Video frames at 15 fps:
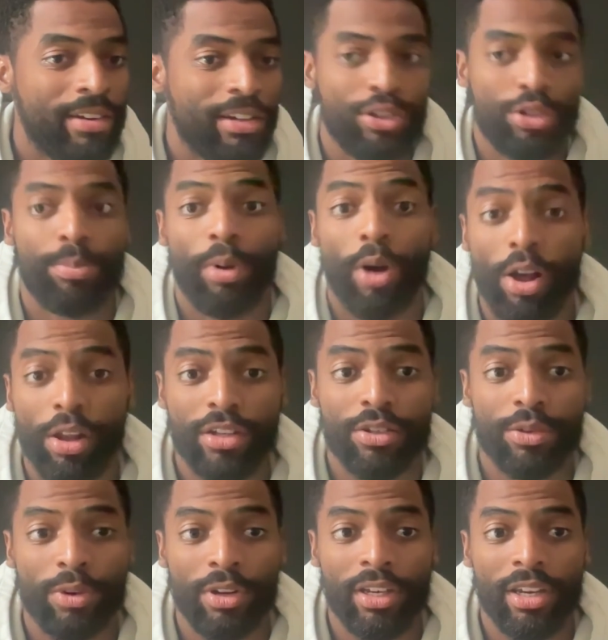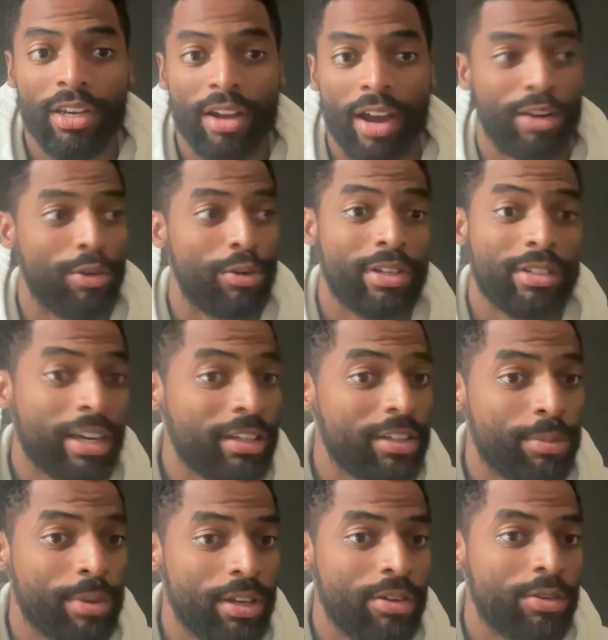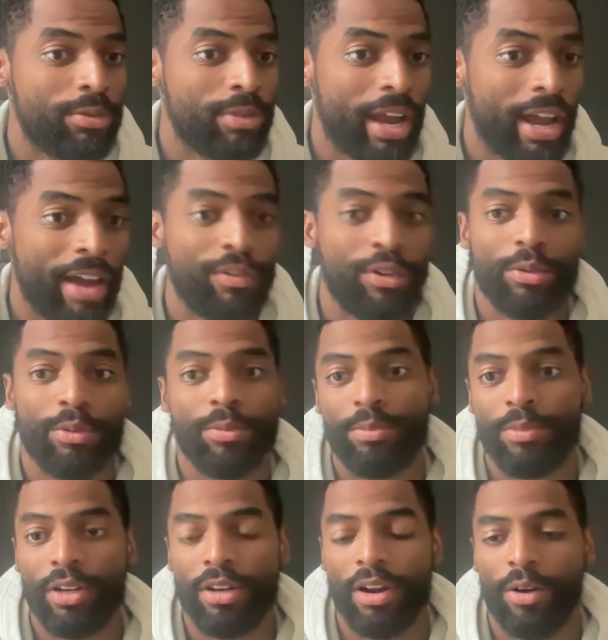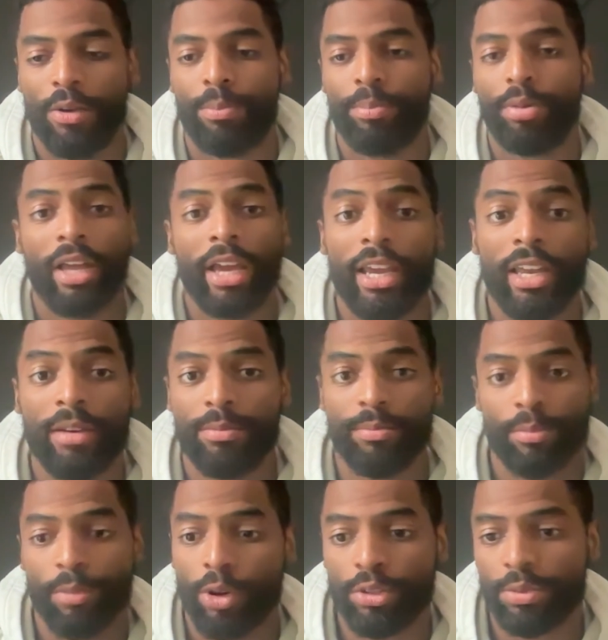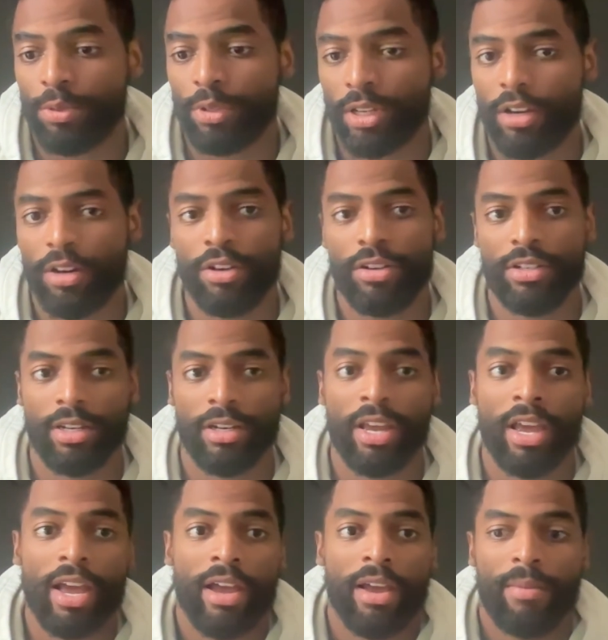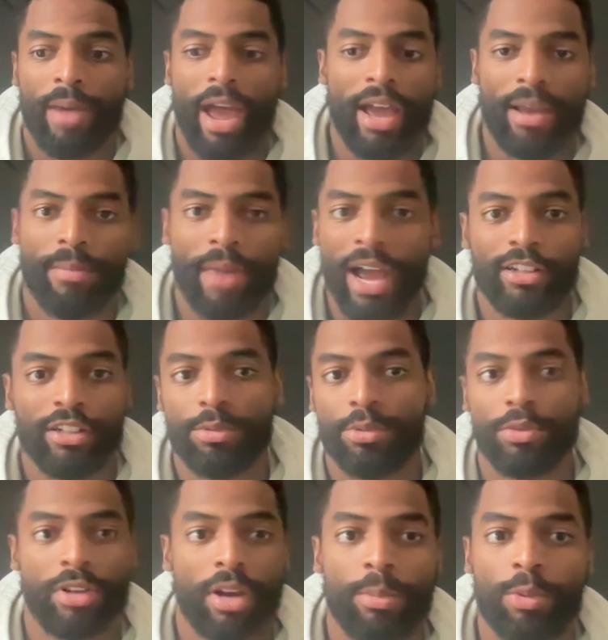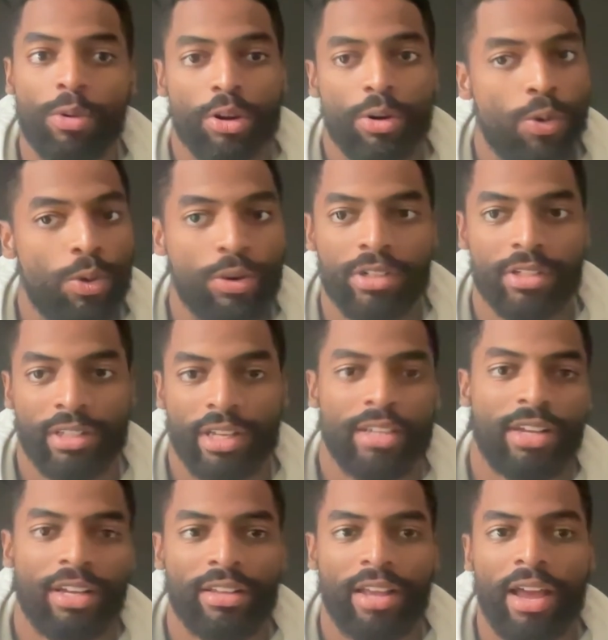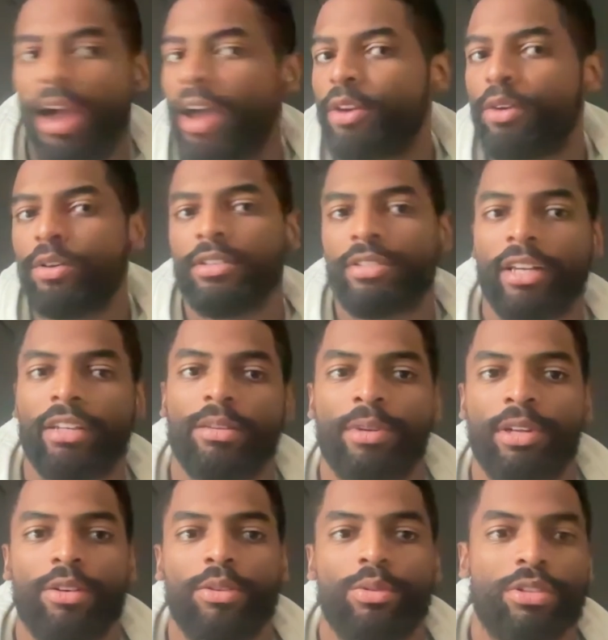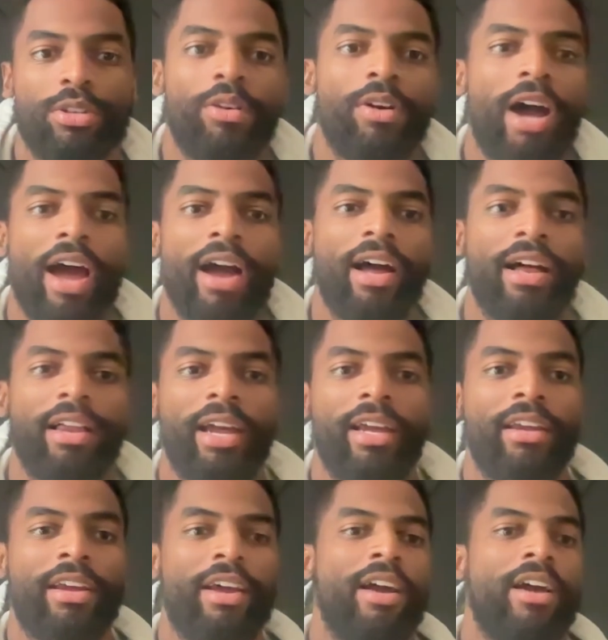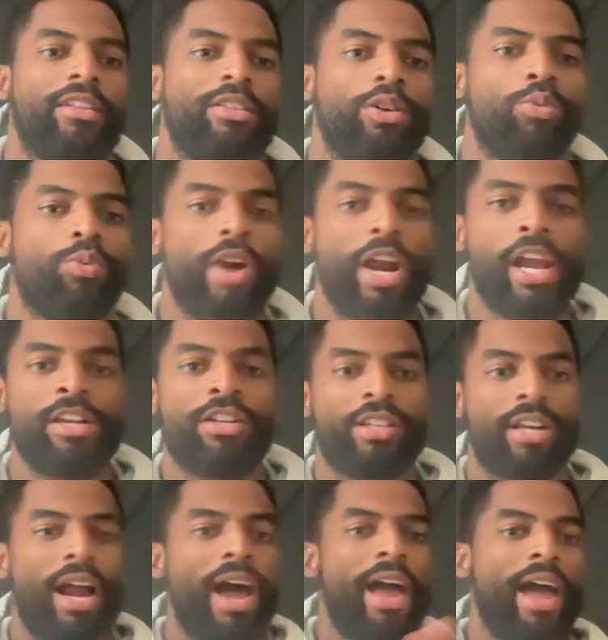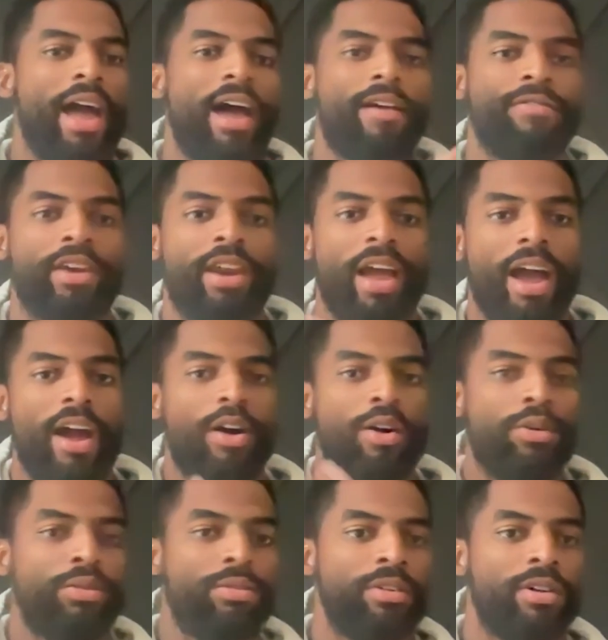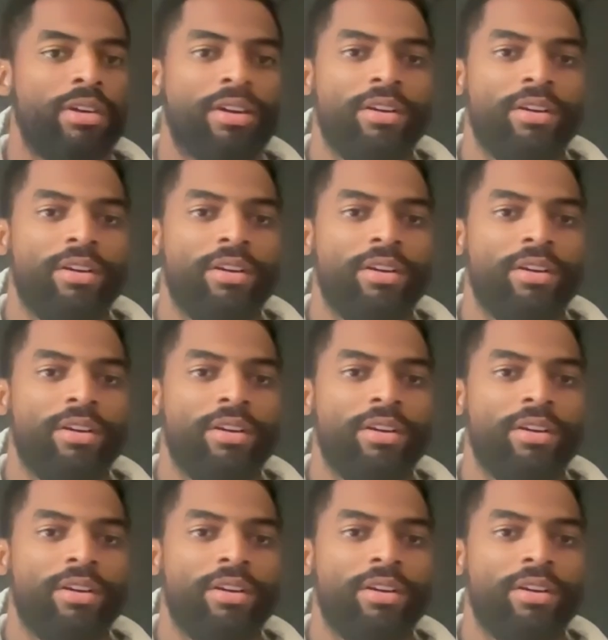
Did you ball as a rookie? I know what it's like to be you. Have you, played multiple years and had matchups with number one corners and things like that? I know what it's like to be you. So I like the range that I have now